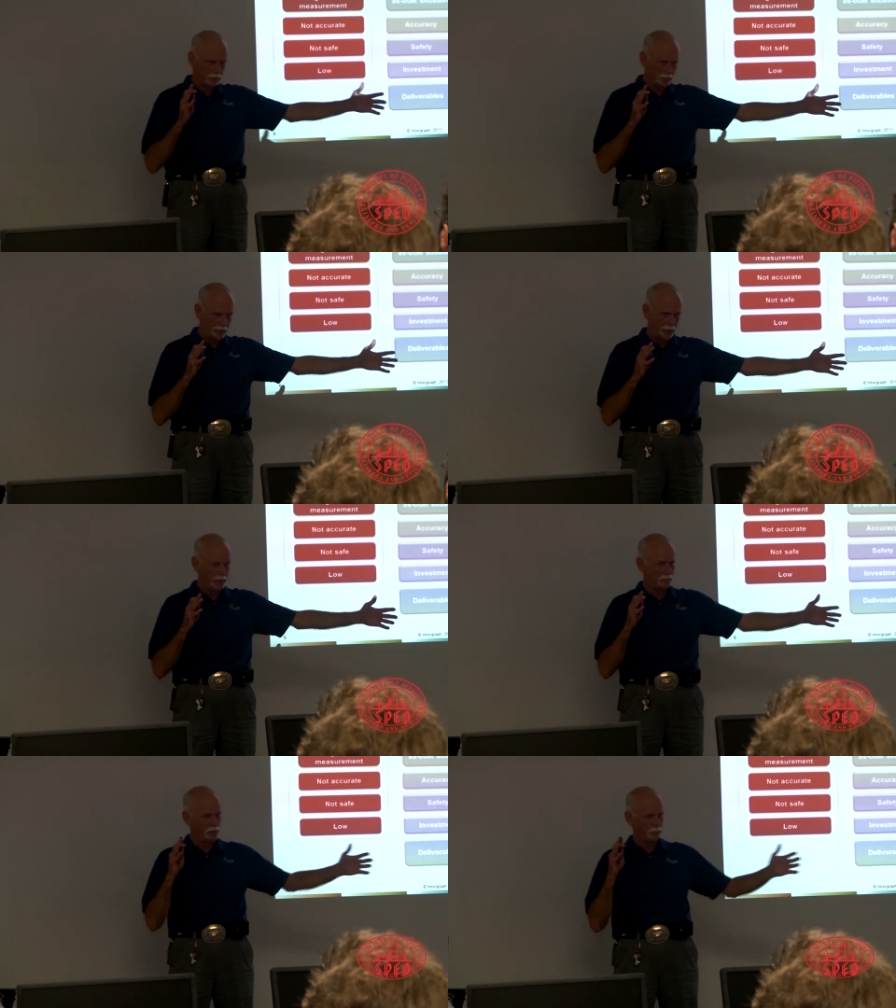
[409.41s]
there
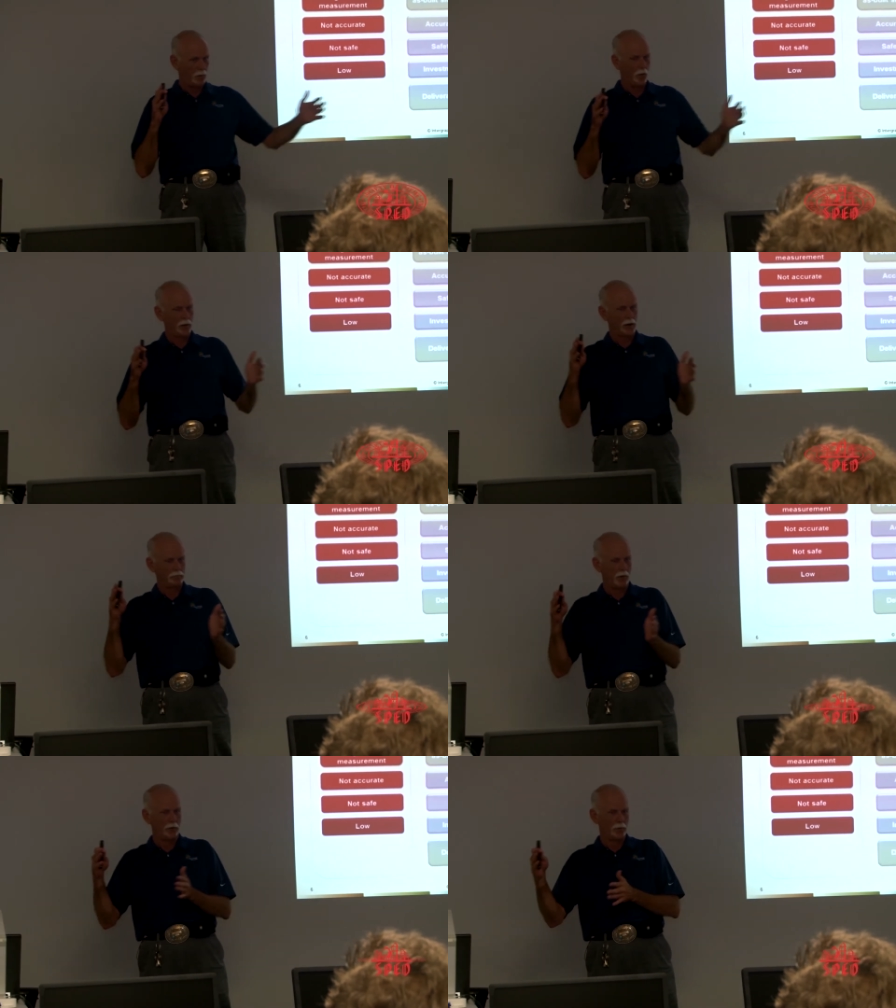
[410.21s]
has been more
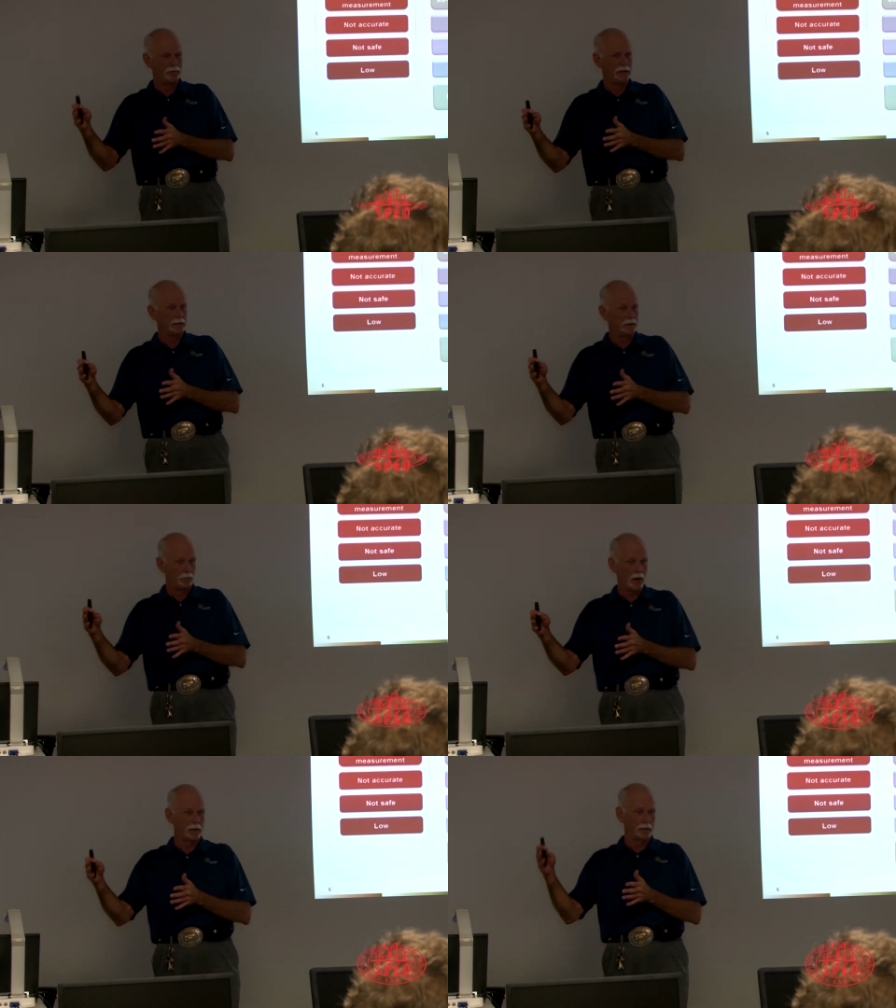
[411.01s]
and more moving into the
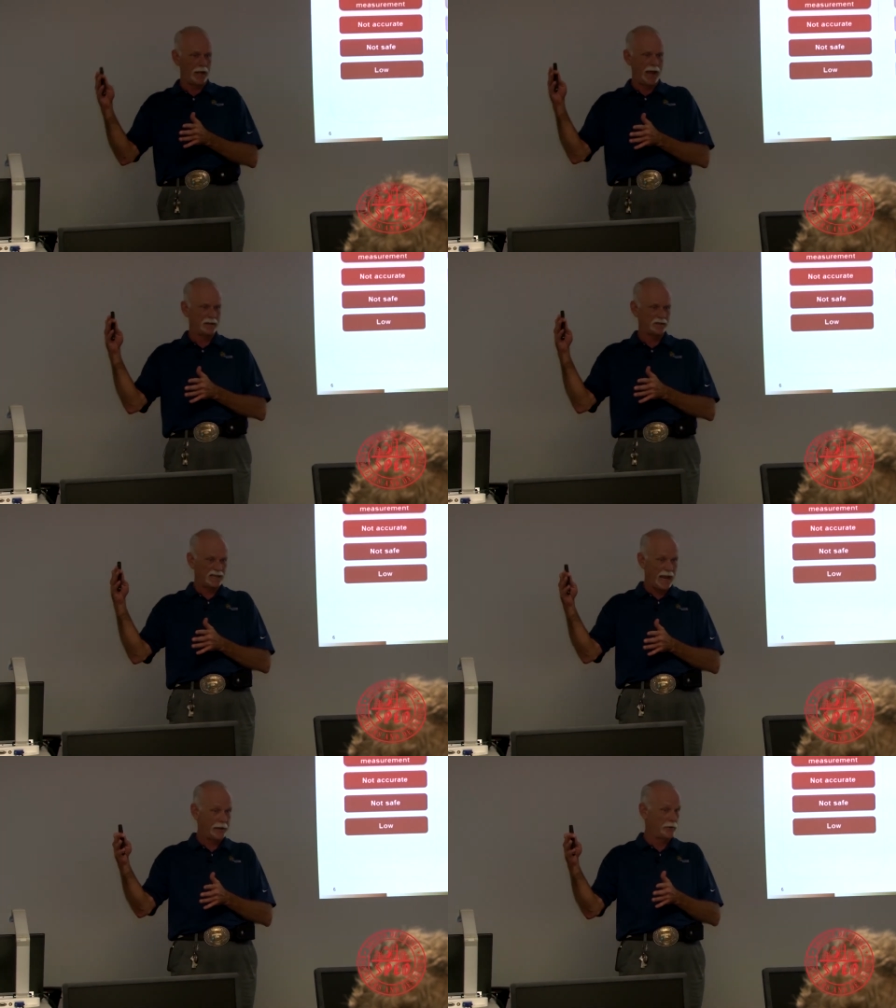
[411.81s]
market as
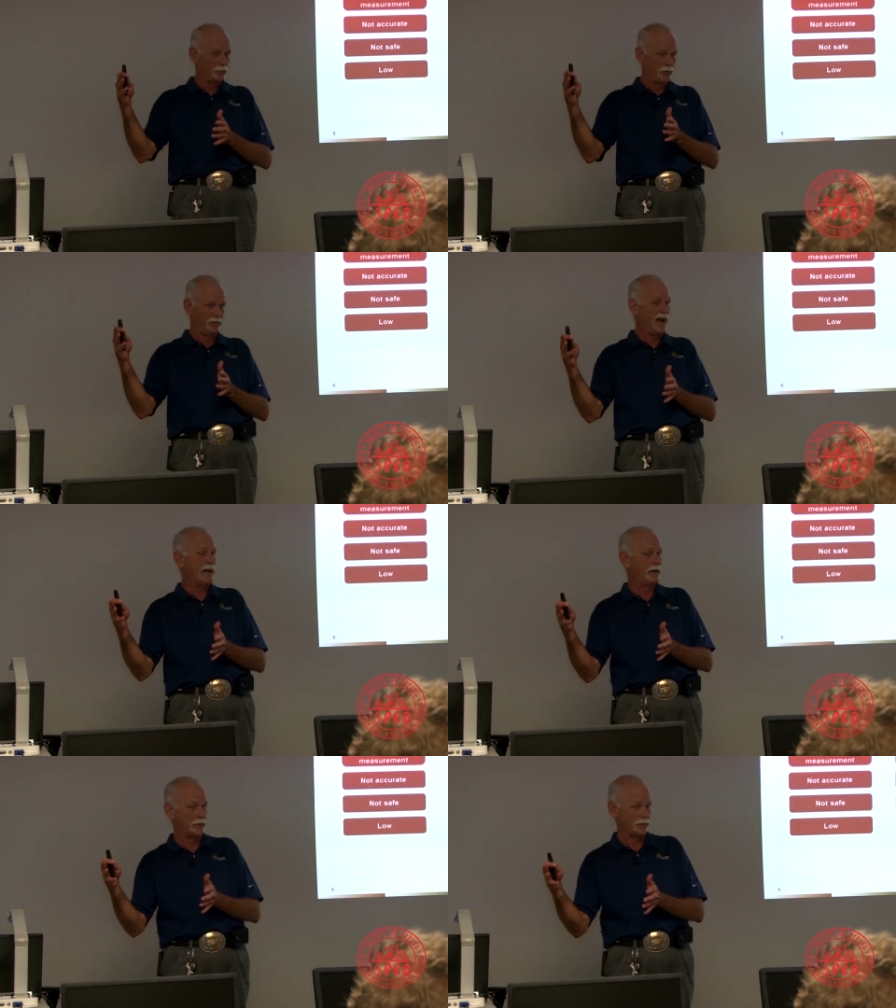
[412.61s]
scanner
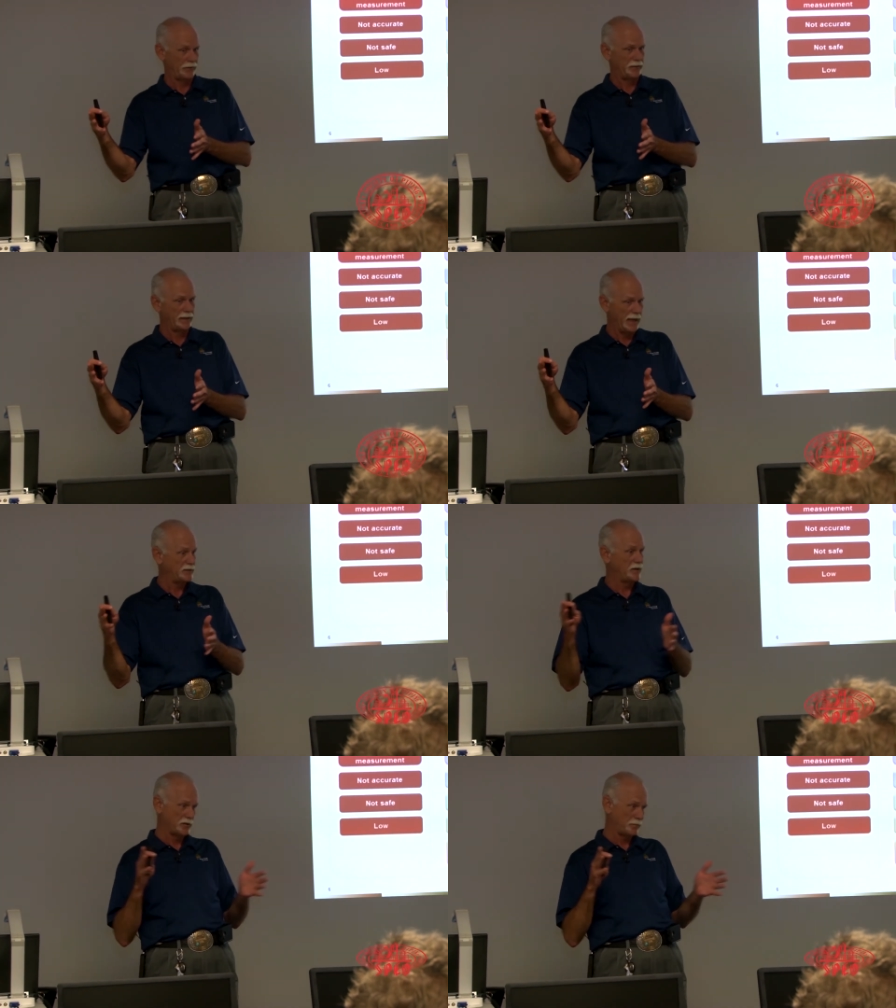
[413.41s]
providers, and
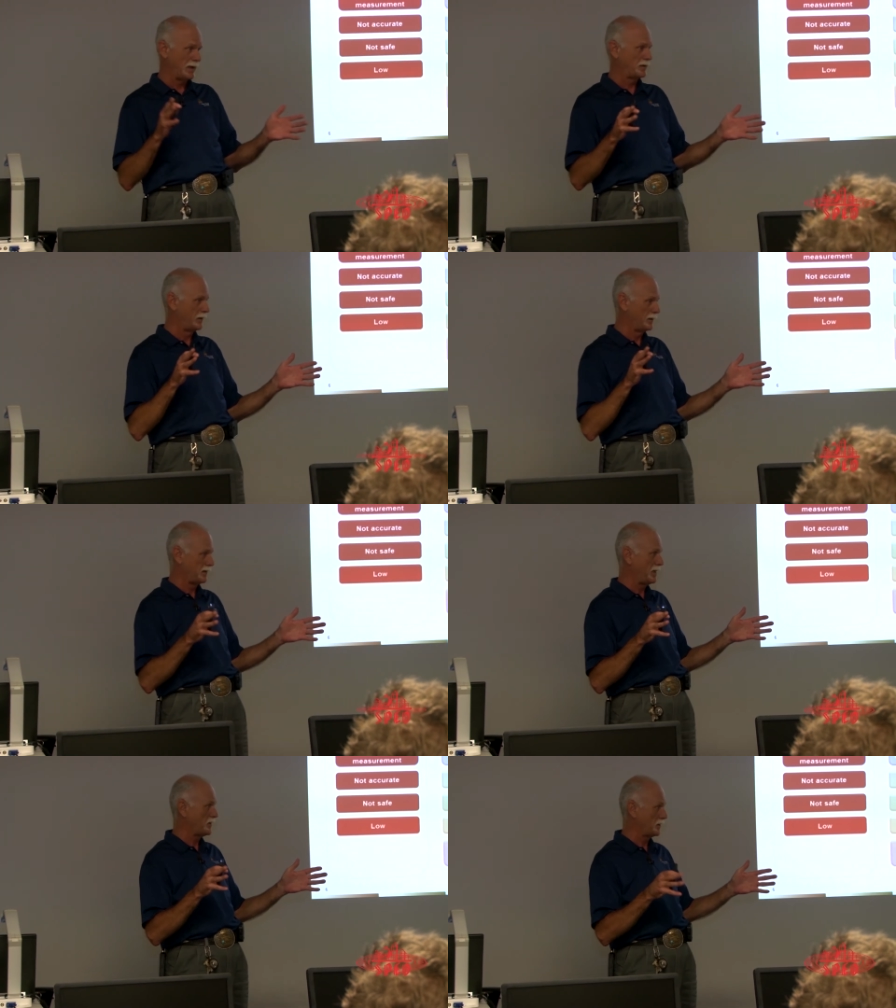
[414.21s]
that's their
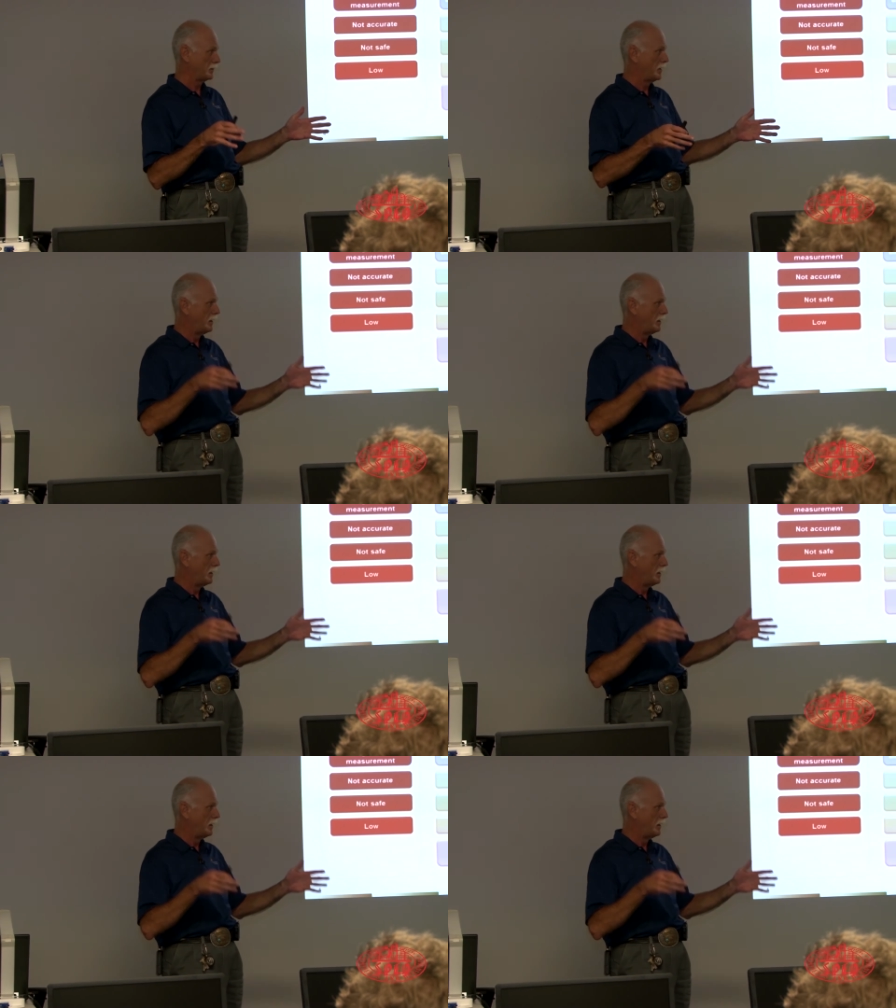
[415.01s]
specialization.